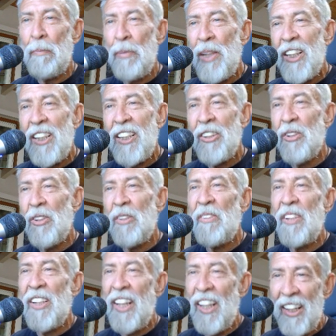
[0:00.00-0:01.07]
beating you
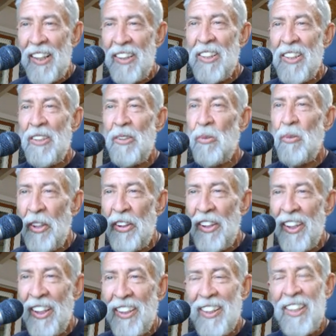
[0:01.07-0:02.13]
over the head
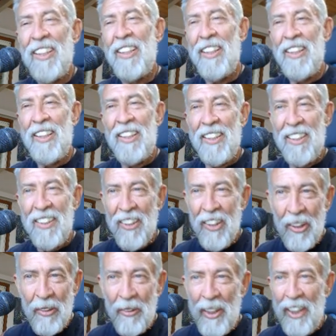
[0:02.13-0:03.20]
with it.
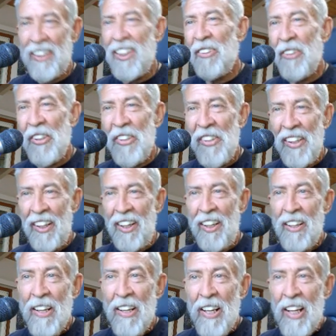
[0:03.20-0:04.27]
Oh, wait, that wasn't in
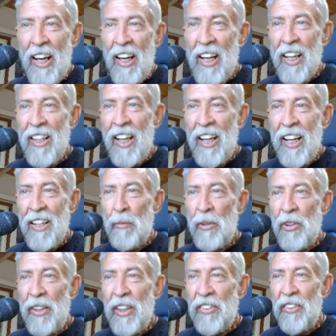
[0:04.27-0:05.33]
there. And
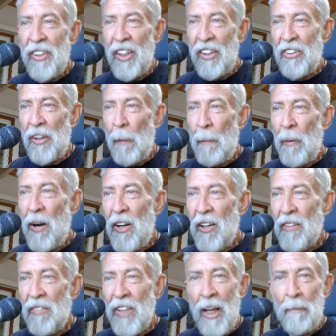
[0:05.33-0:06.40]
edible insects are
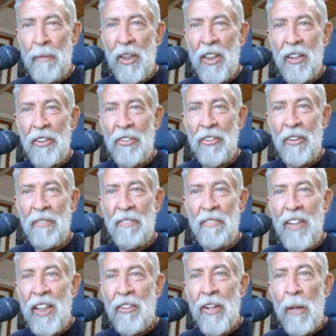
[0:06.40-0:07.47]
part of that because they're
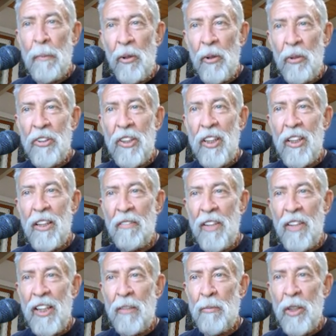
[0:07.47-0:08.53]
very protein
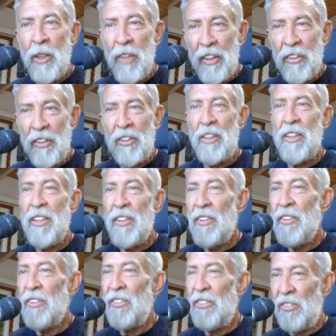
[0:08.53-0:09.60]
and vitamin rich.
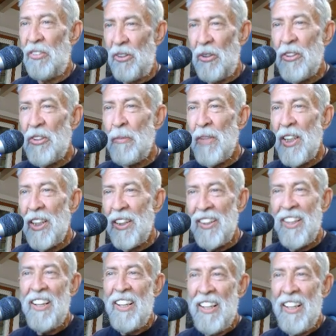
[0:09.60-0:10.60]
So is meat.